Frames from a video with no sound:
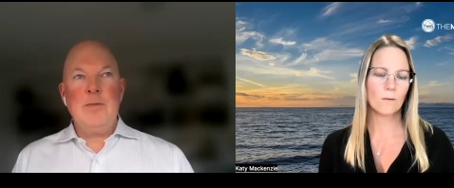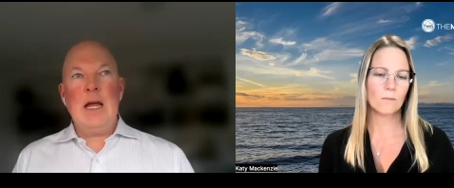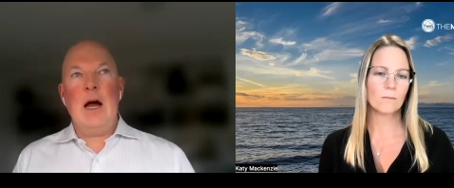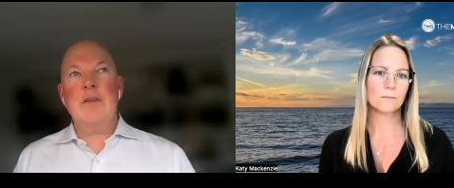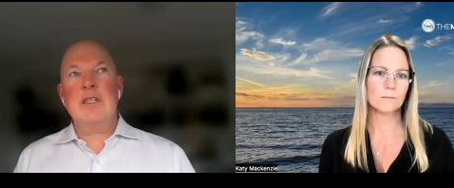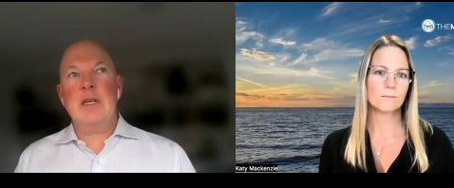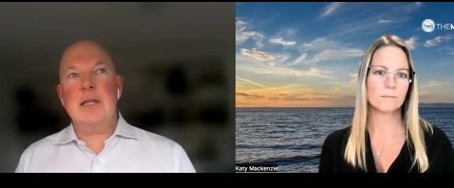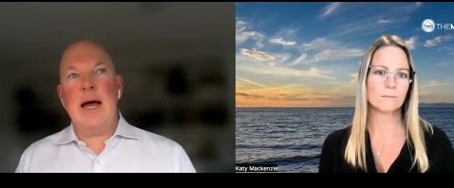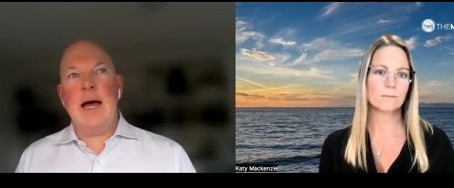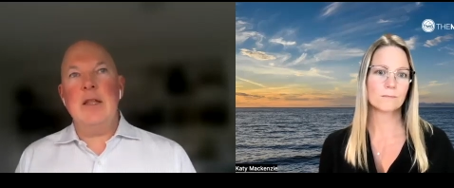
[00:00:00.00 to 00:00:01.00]
Speaker 1: Now, having said
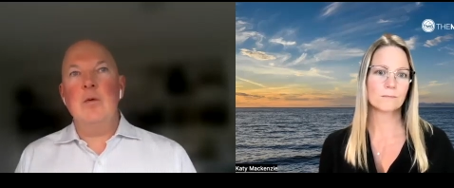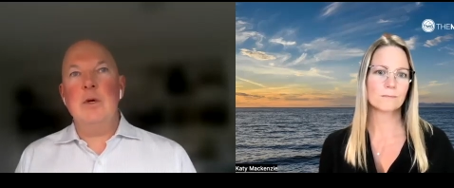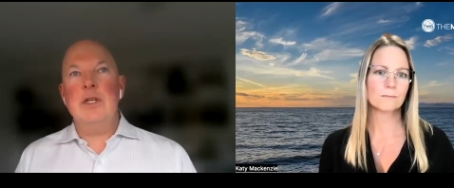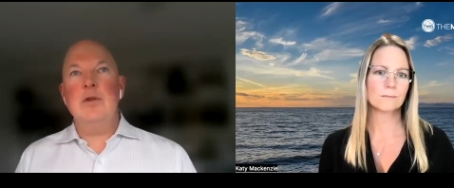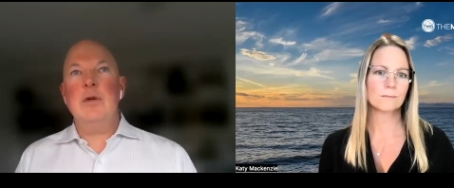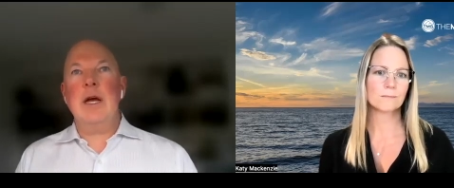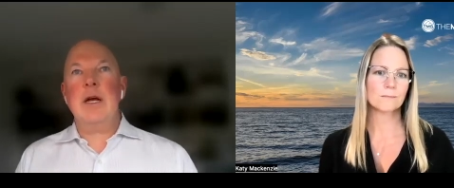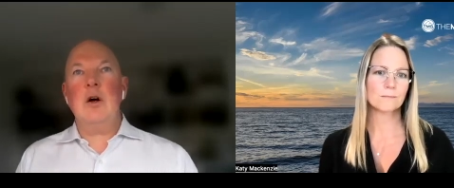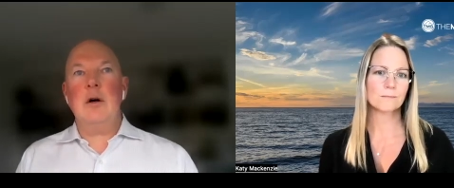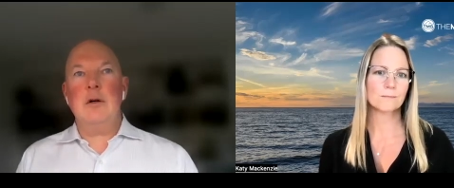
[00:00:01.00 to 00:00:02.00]
that, we do
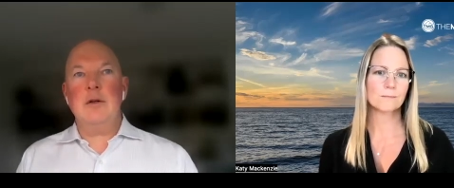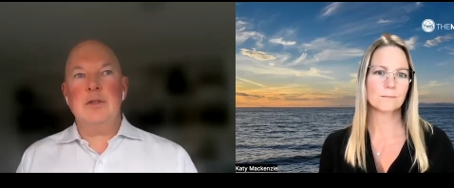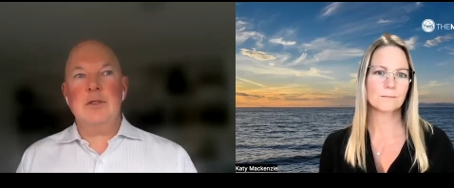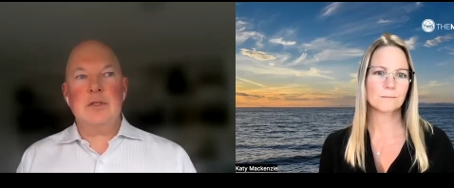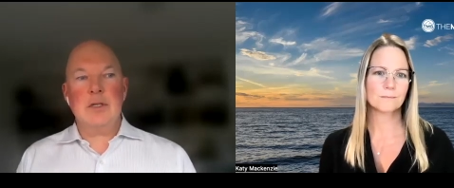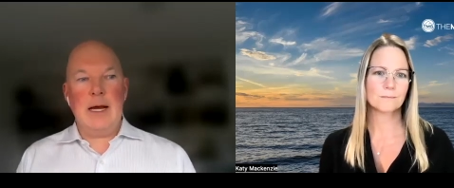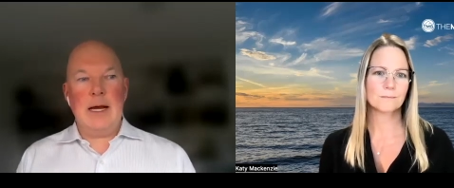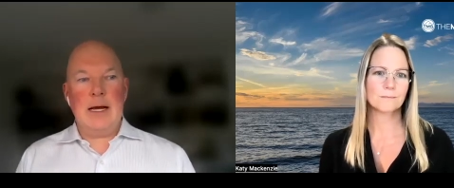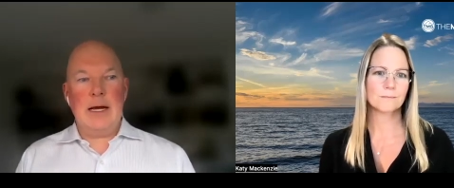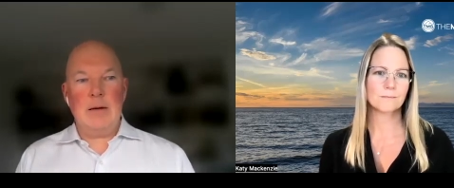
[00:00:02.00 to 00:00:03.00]
get calls.
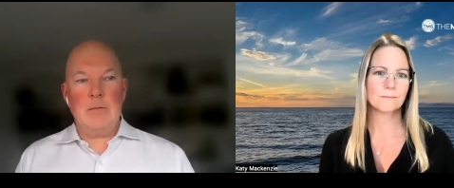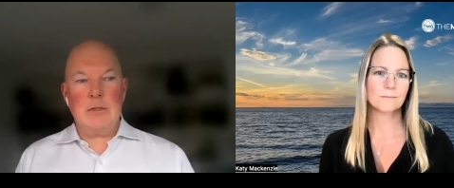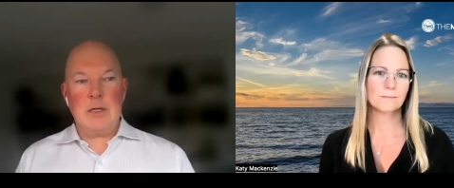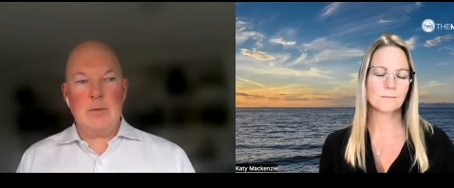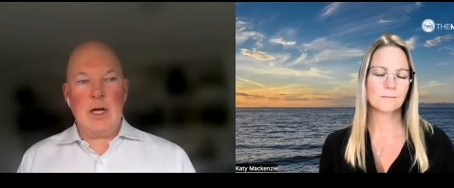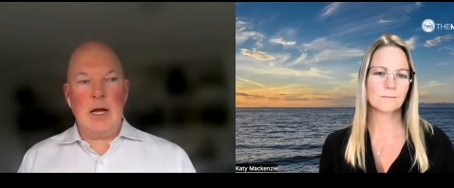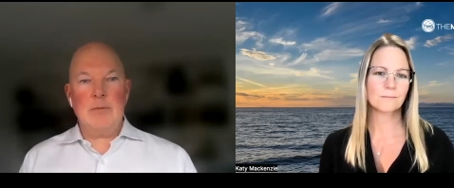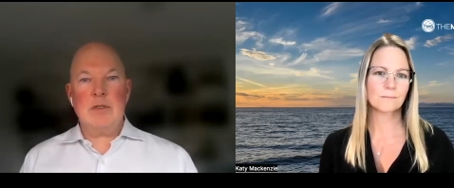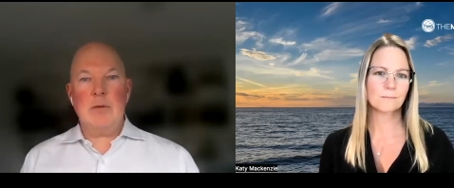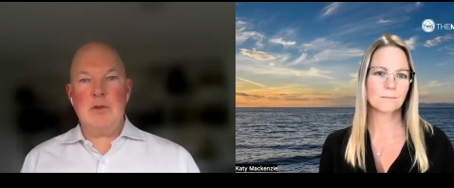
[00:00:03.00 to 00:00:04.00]

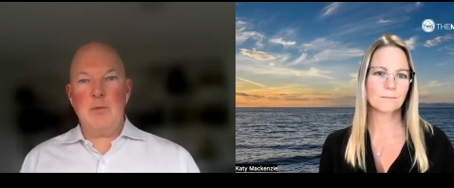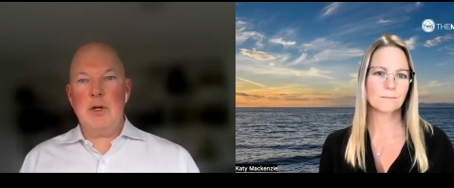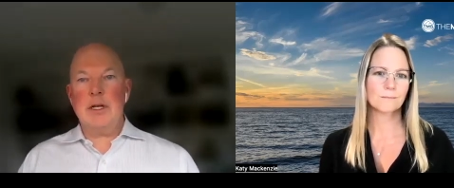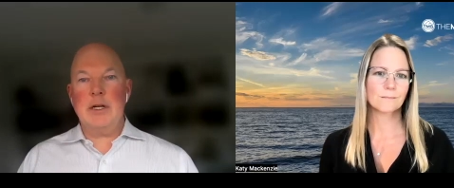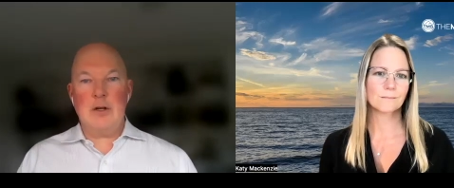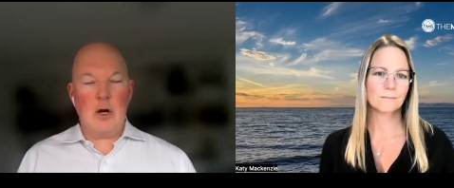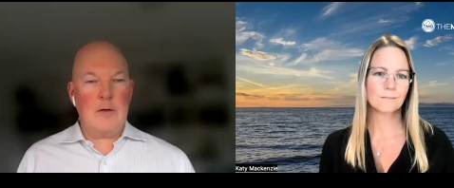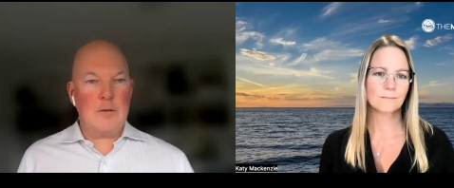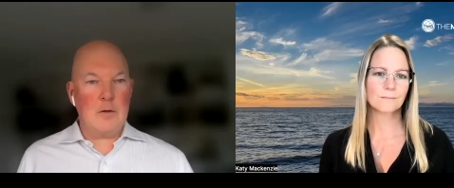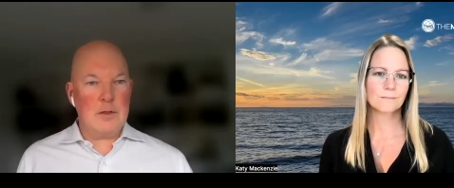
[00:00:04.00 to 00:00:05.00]
Sometimes someone's putting in an
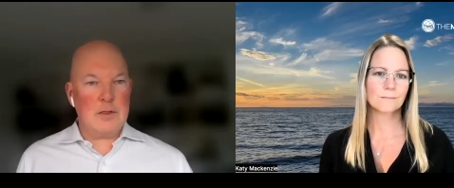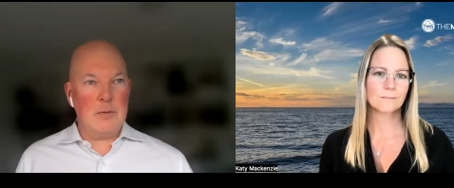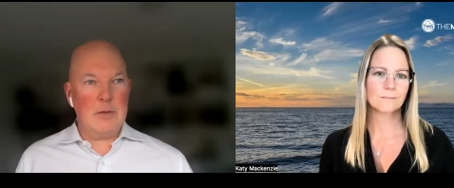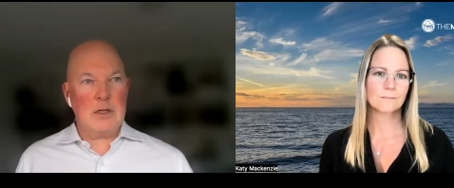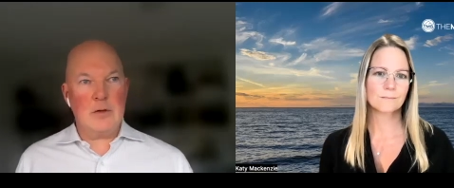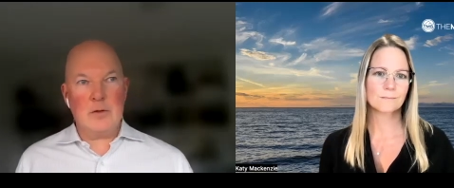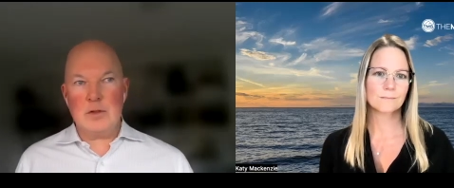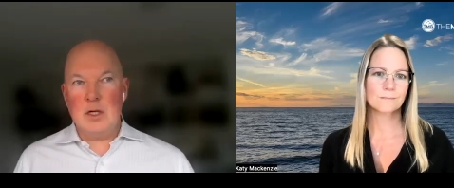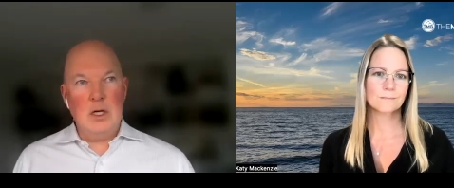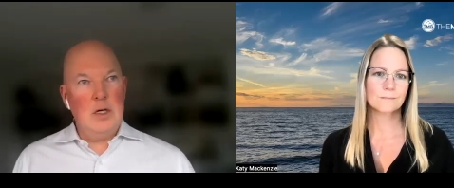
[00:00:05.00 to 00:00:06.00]
offer on something and
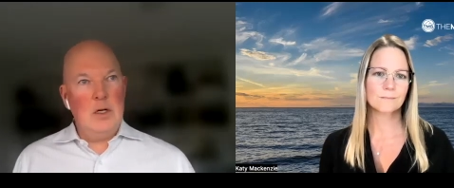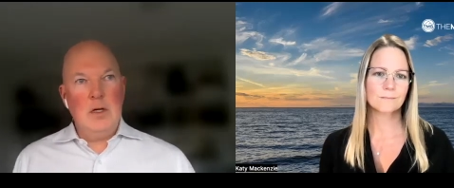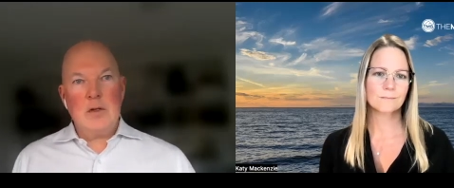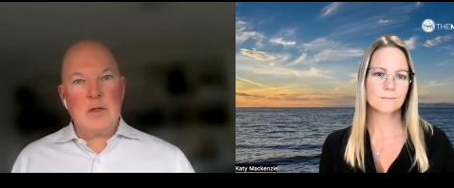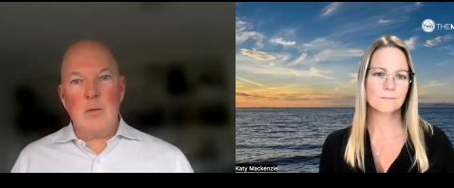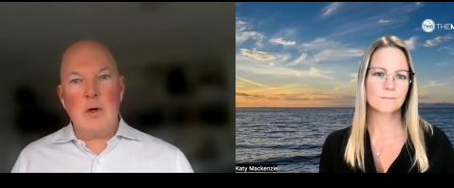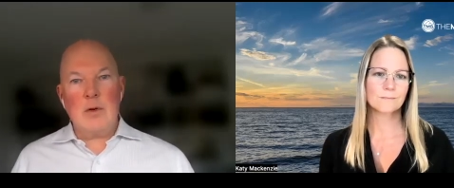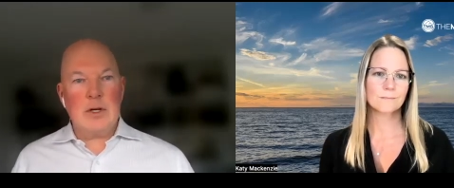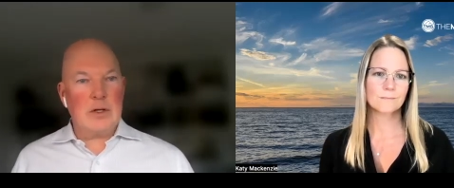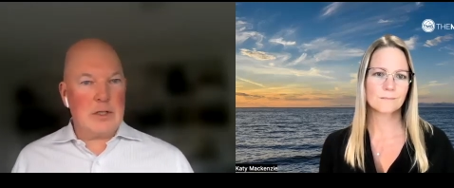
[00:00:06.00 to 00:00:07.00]
there's some
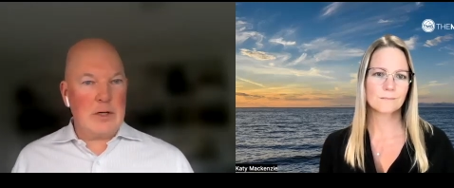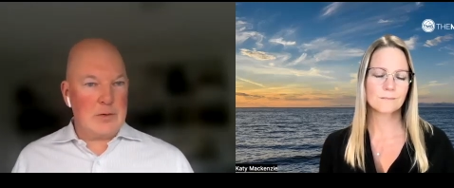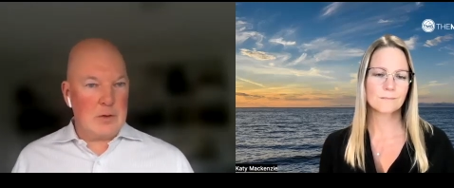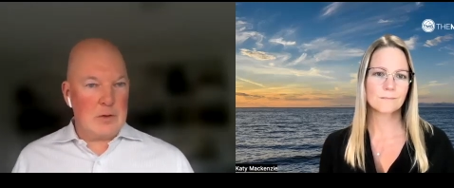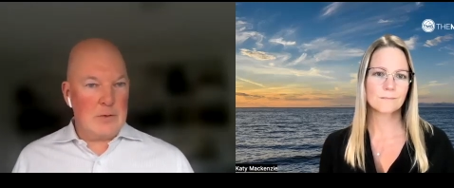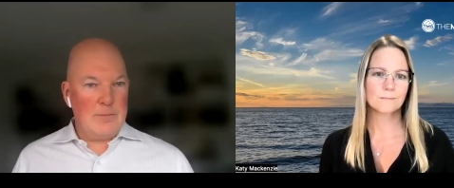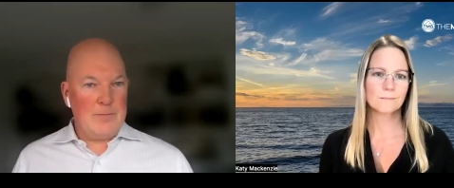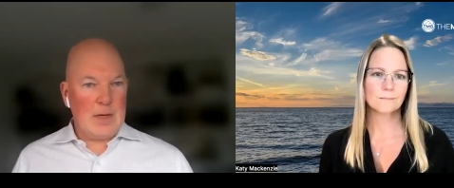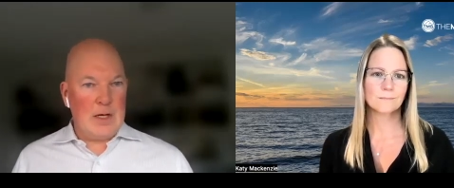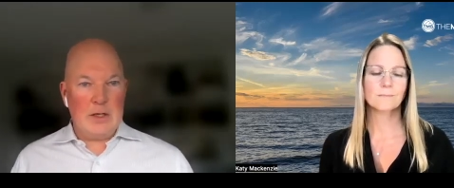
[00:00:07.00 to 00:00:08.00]
weird thing on the title search
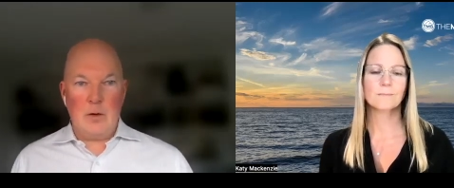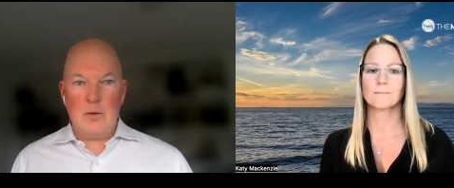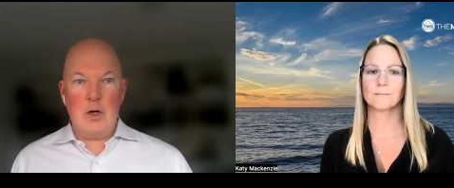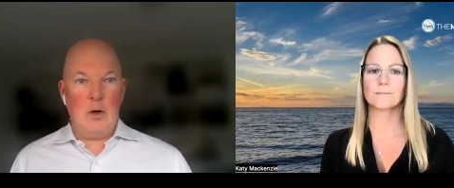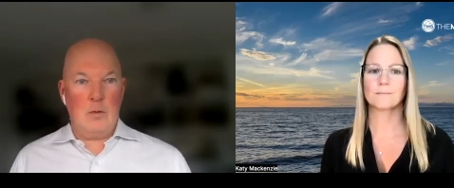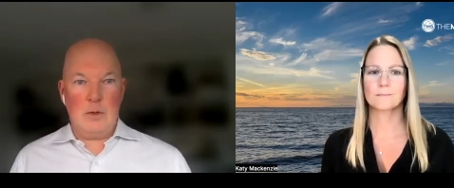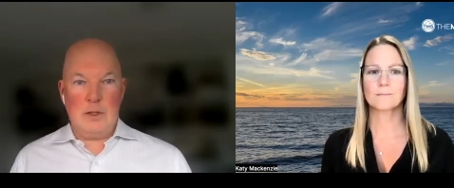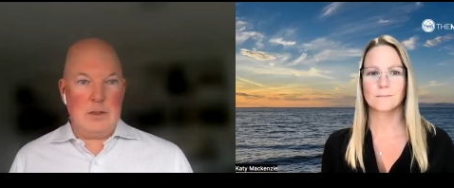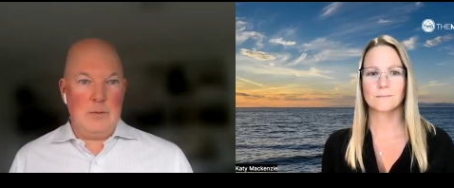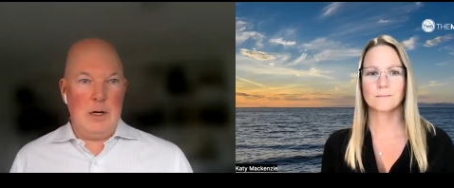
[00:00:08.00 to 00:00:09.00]
and they don't know what
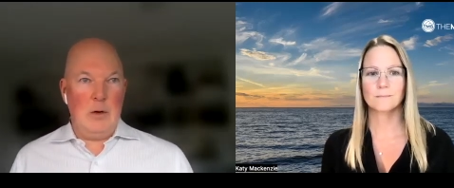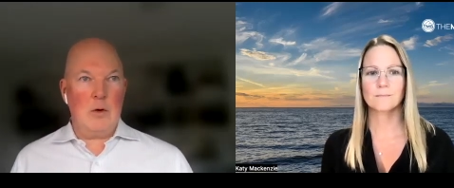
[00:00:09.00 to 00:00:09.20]
it's about,